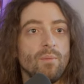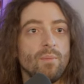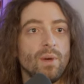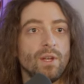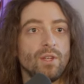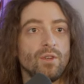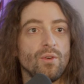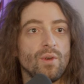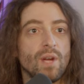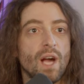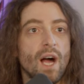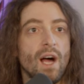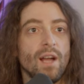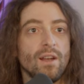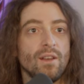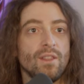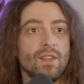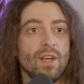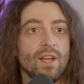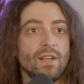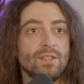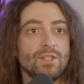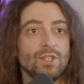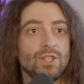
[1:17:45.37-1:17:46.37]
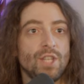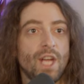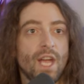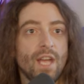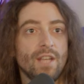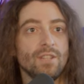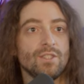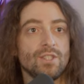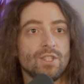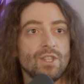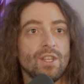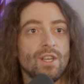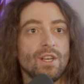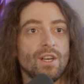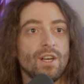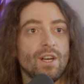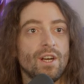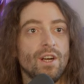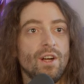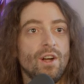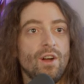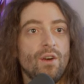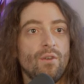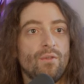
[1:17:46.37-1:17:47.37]
but you can't then change
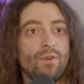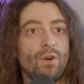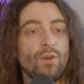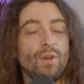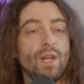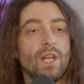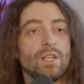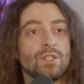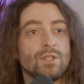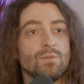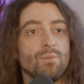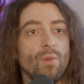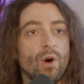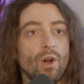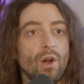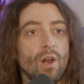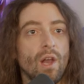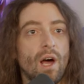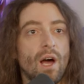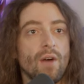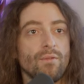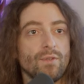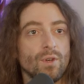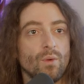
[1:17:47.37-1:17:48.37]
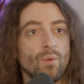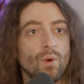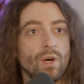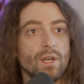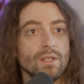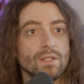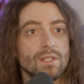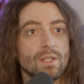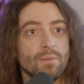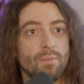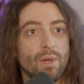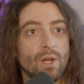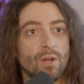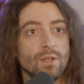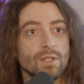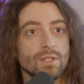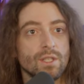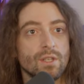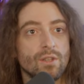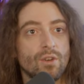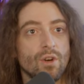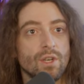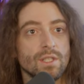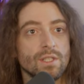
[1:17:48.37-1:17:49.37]
the foundation model afterwards
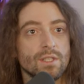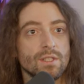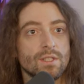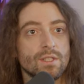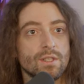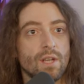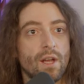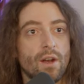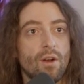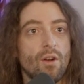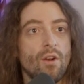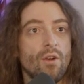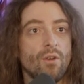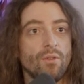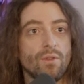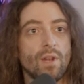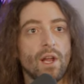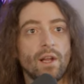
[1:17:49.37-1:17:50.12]
because it costs, I don't know,